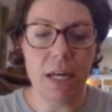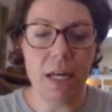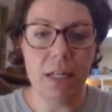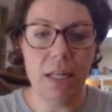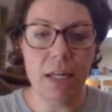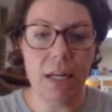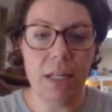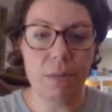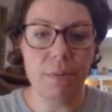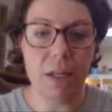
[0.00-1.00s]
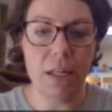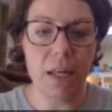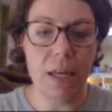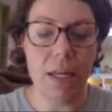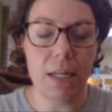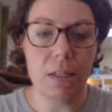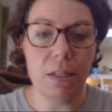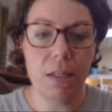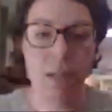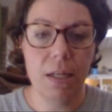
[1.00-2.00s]
Hananiga as my client
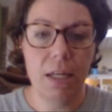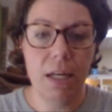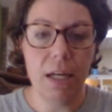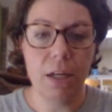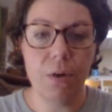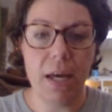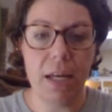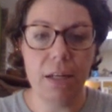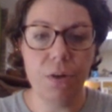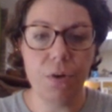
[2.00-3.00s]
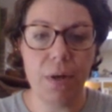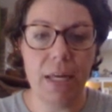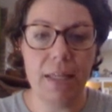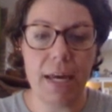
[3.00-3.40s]
and go ahead and create